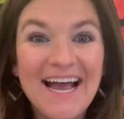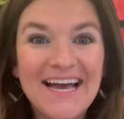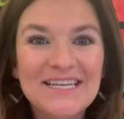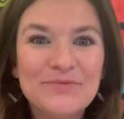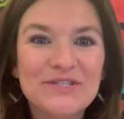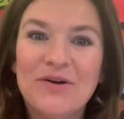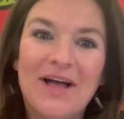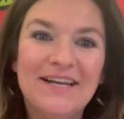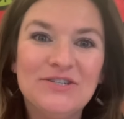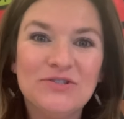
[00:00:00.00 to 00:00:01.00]
guys, we're so
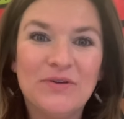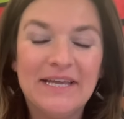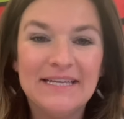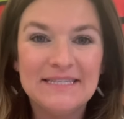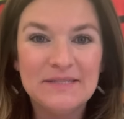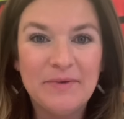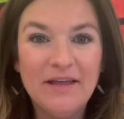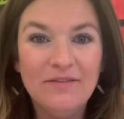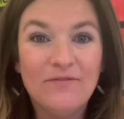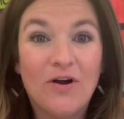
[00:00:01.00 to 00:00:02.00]
glad you're joining us this
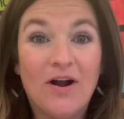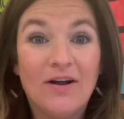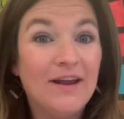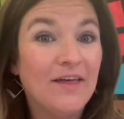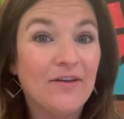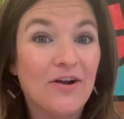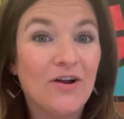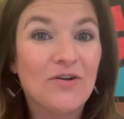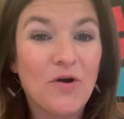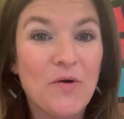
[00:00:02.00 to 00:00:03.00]
month for
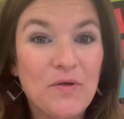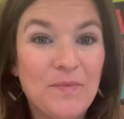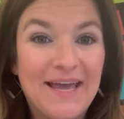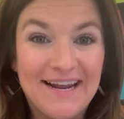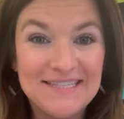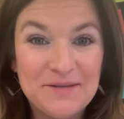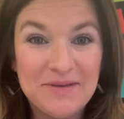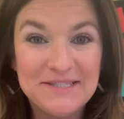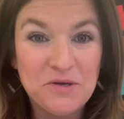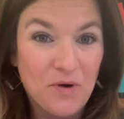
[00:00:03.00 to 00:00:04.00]
another Grow With Me at
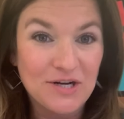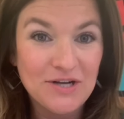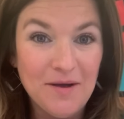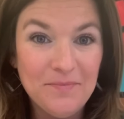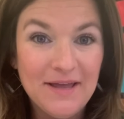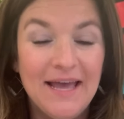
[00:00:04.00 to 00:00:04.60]
ACPC workshop.